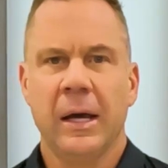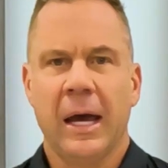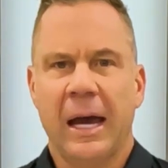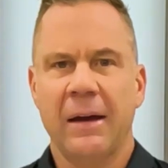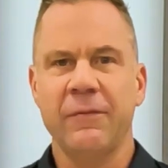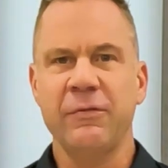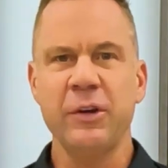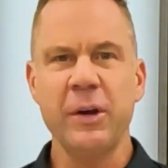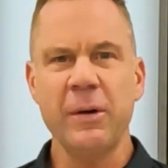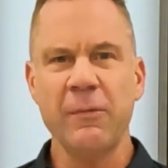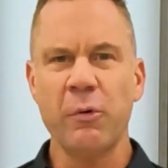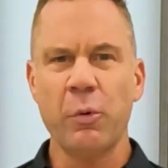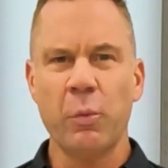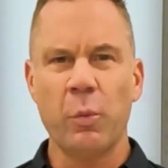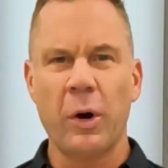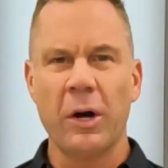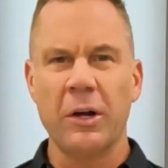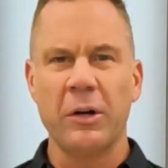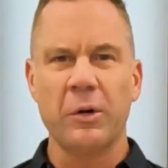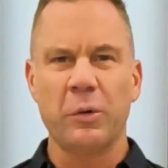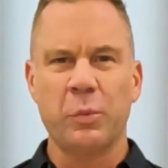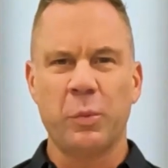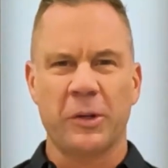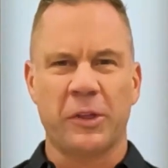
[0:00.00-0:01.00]
Have you ever
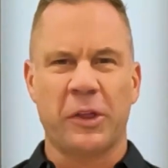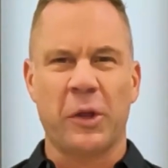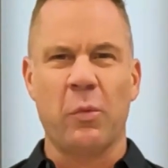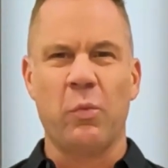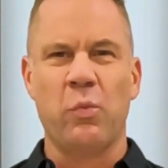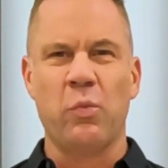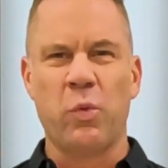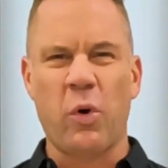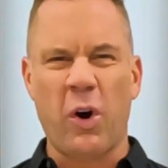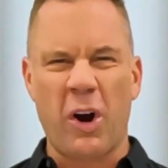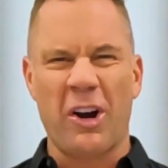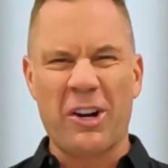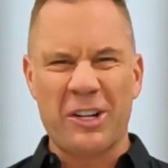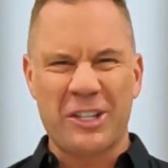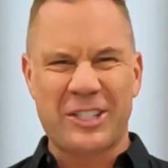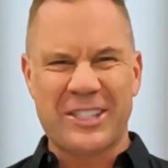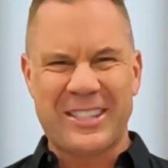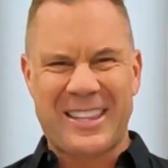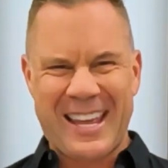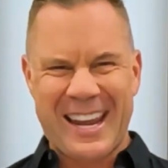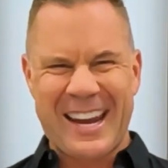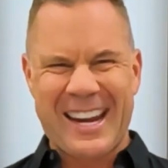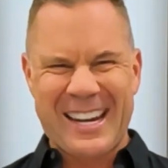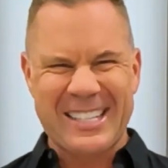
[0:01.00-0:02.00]
wondered what the
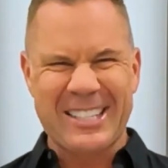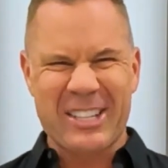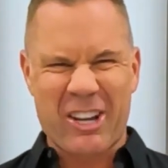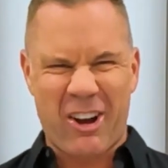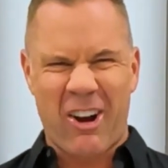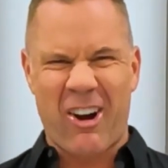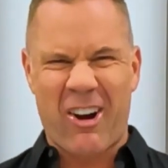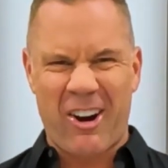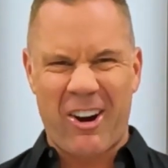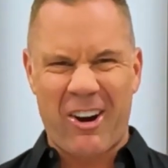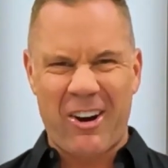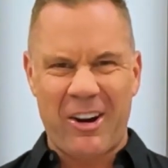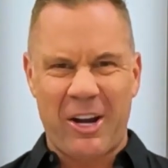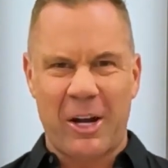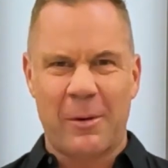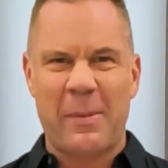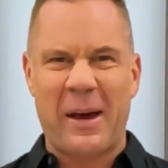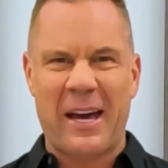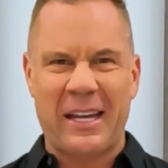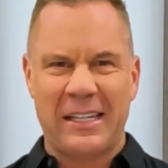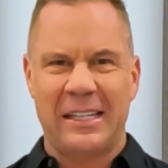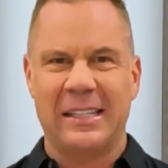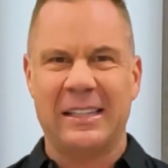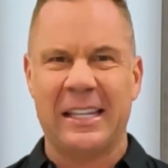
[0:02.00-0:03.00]
worst things are
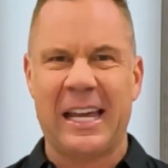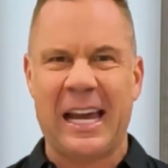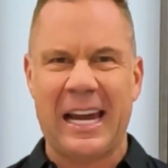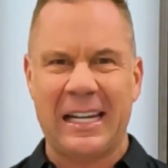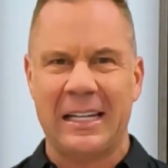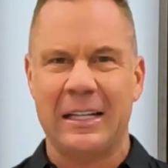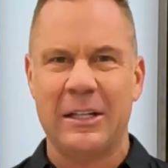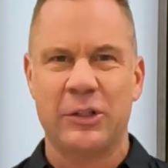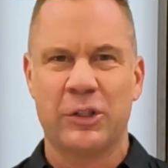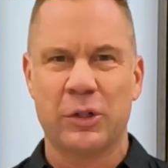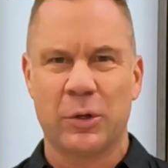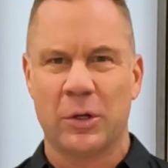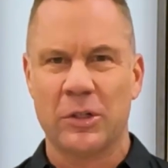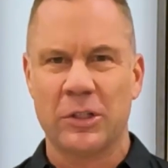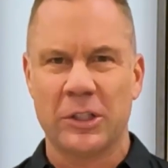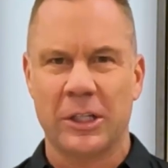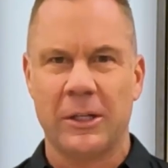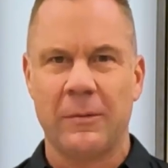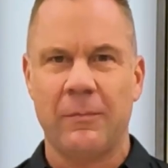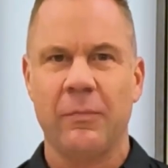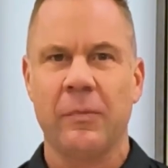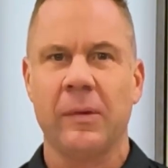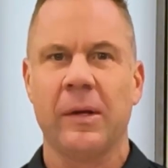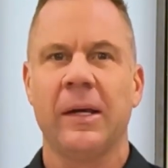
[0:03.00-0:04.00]
about Atlanta,
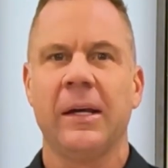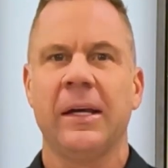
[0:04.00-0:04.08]
Georgia?